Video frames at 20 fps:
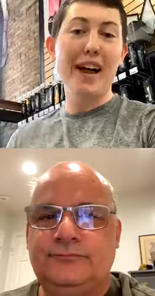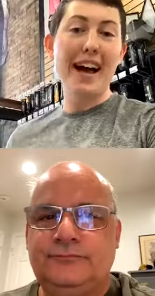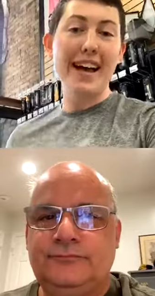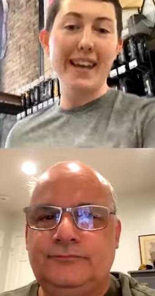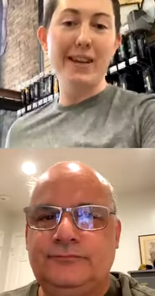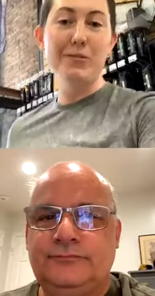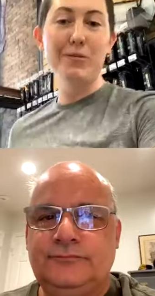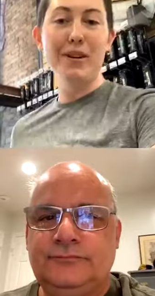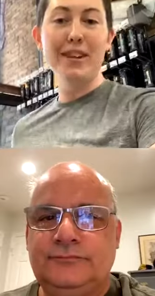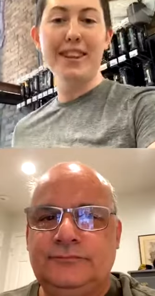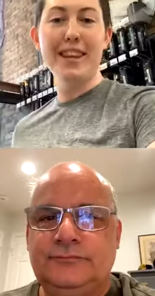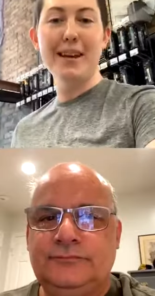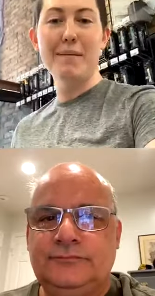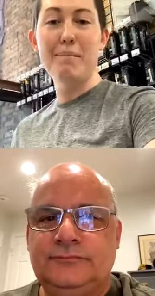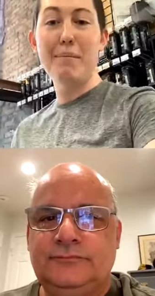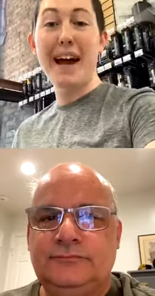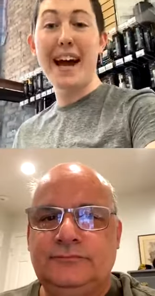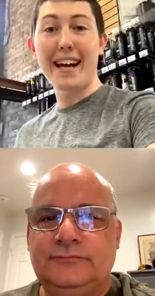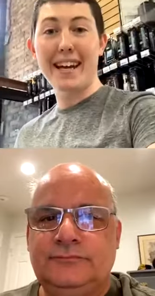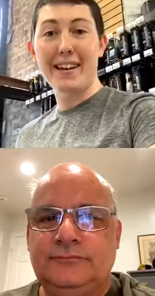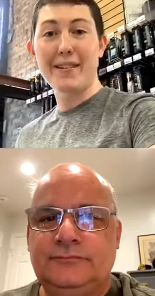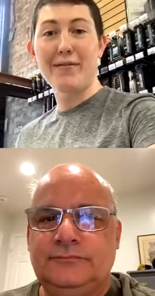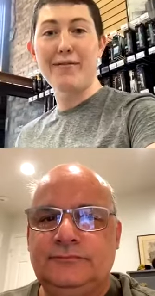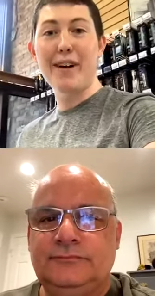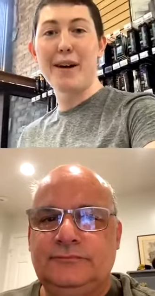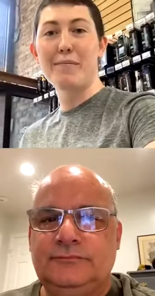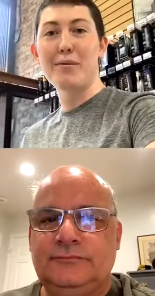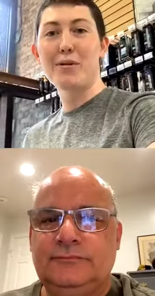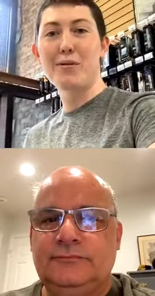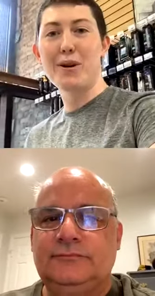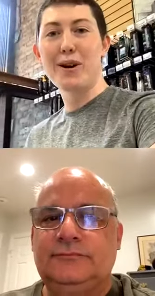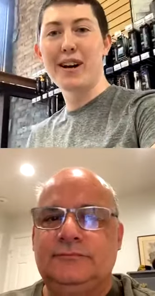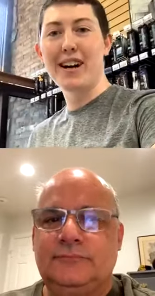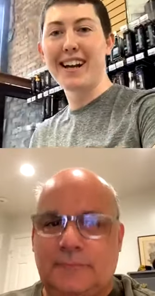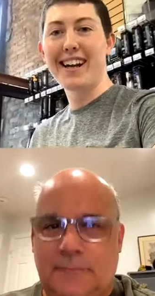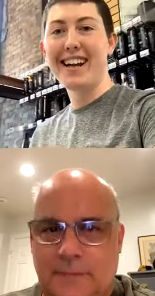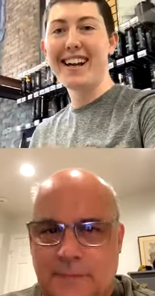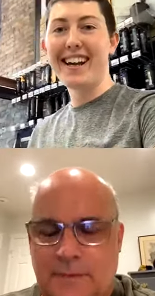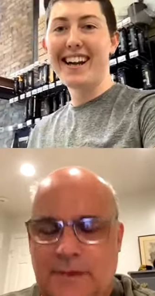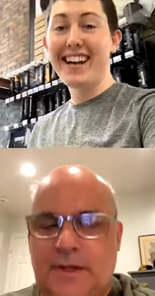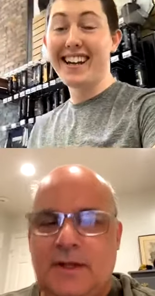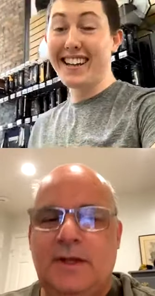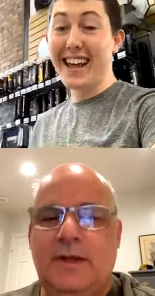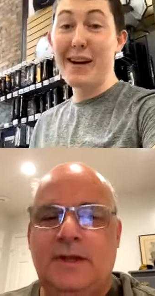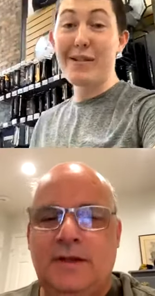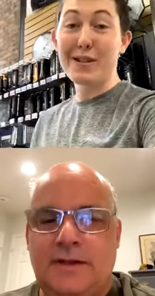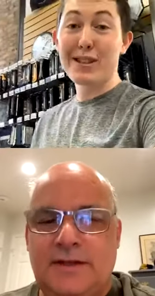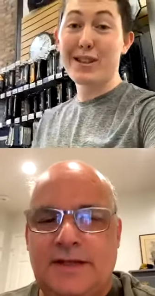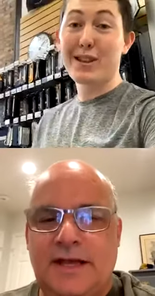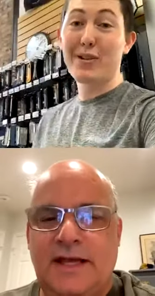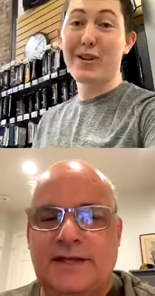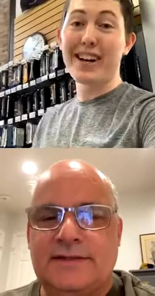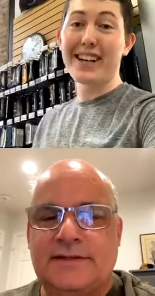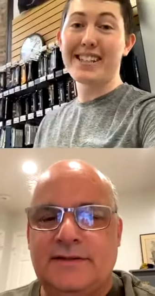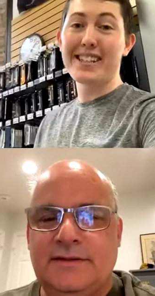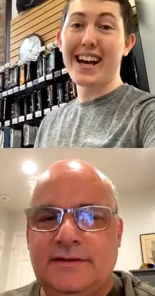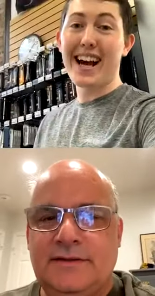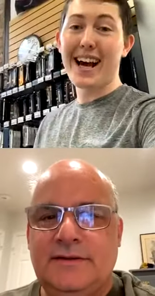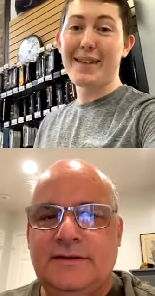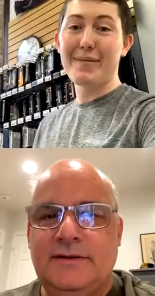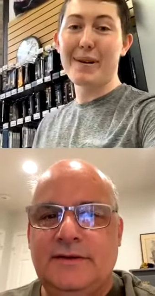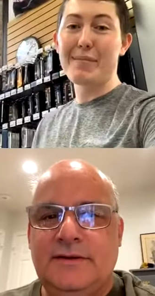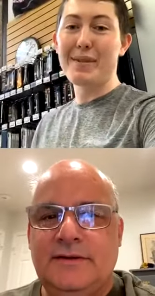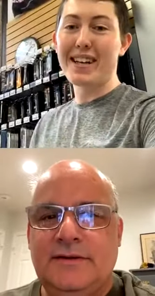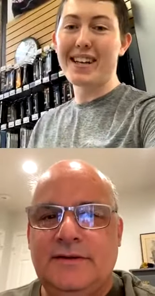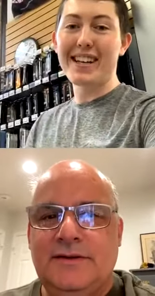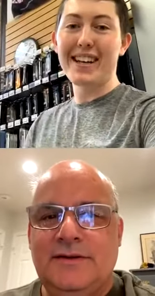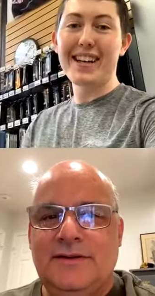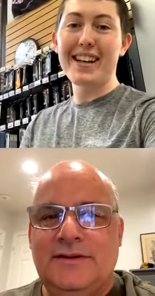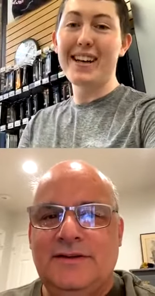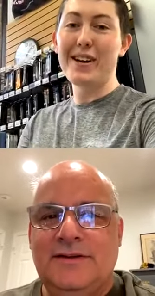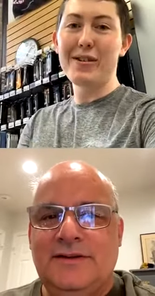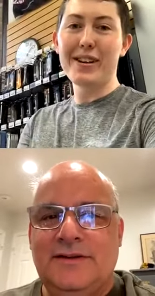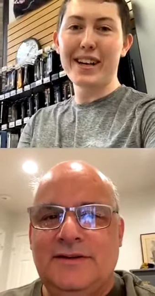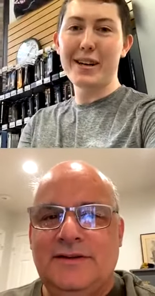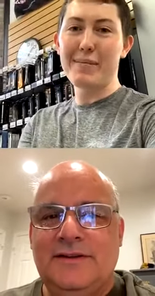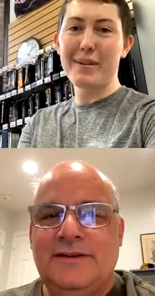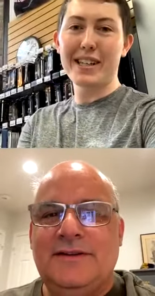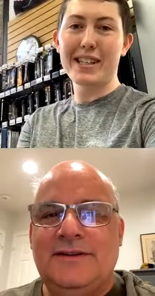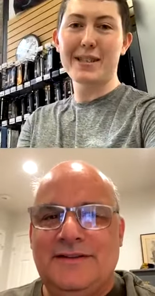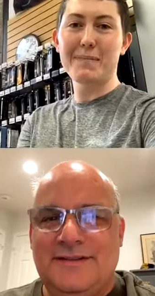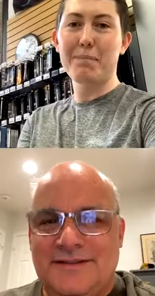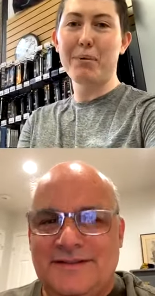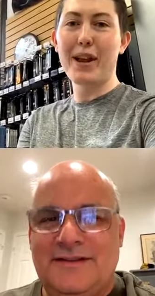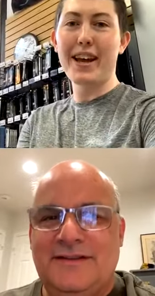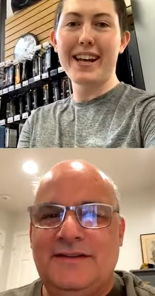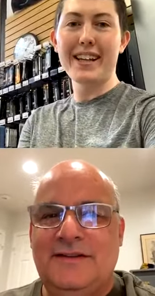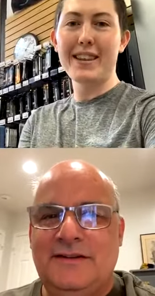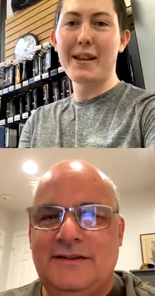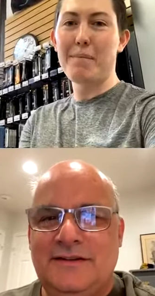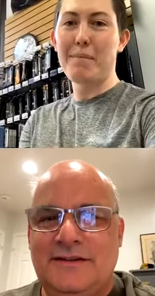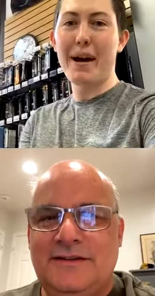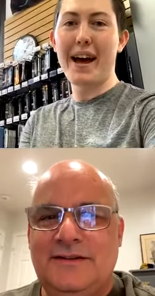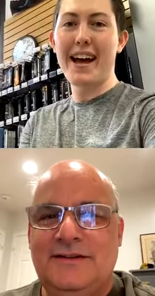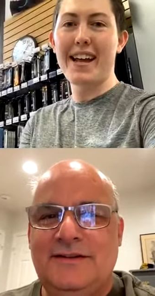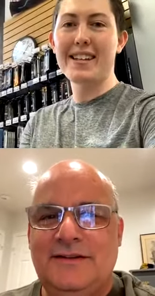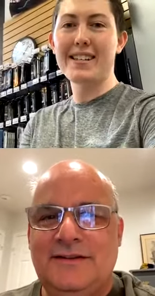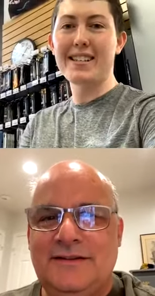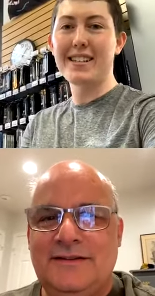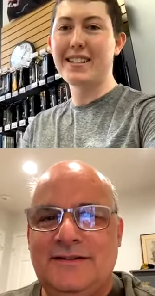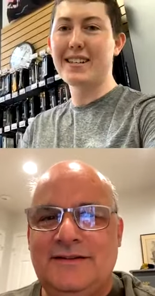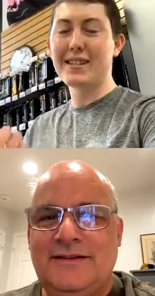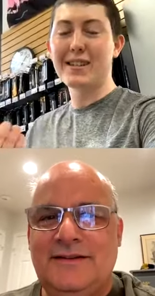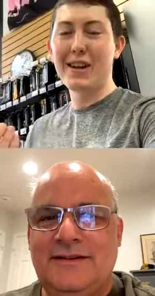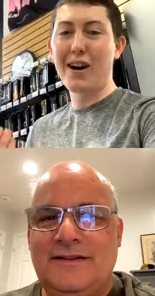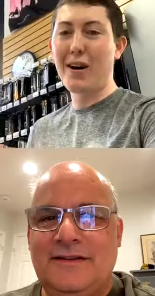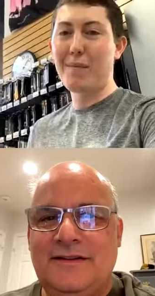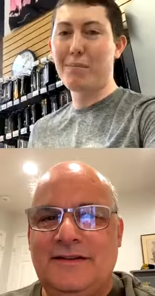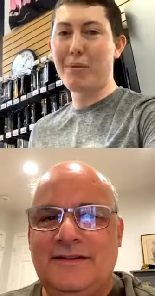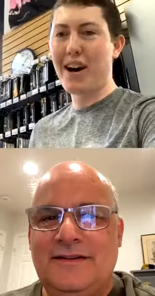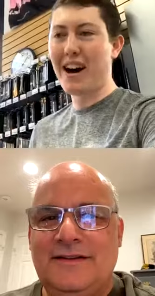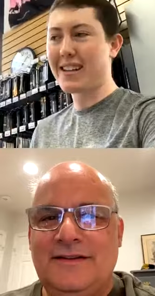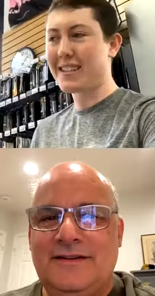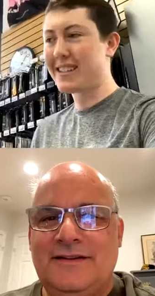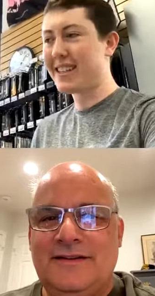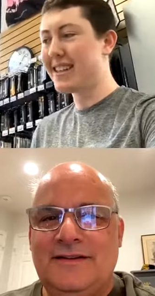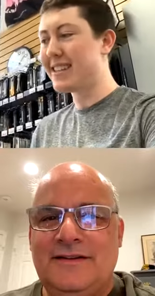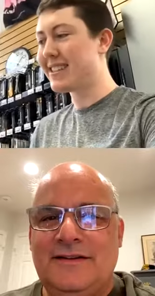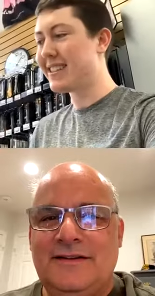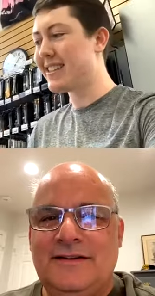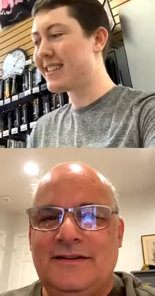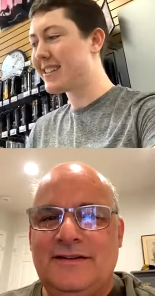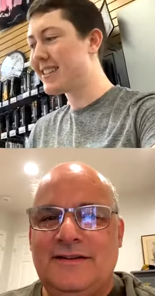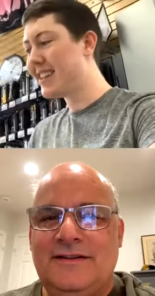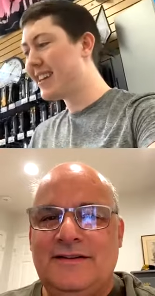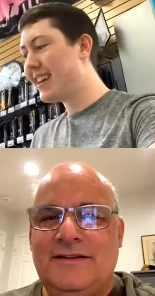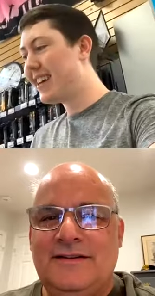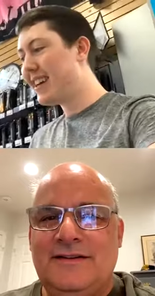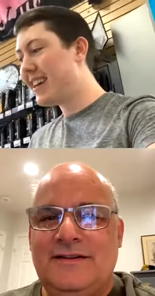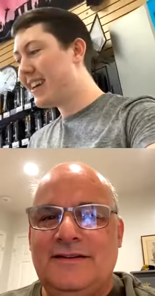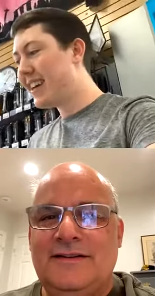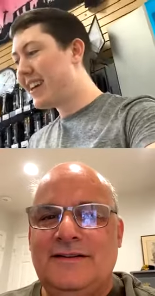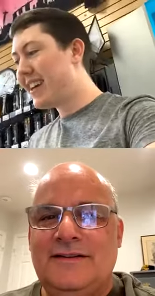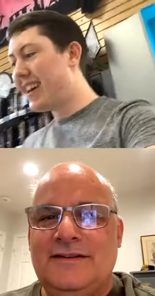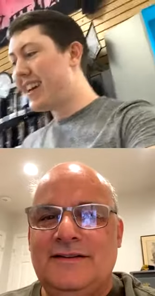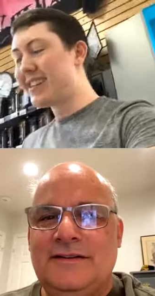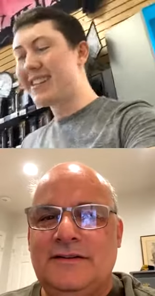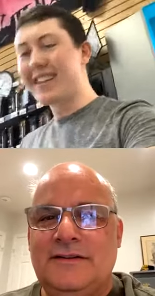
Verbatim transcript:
Speaker 1: in with him back in February. That was a great yes. time. I mean, hearing him explain the pens and the thought process is it's, it's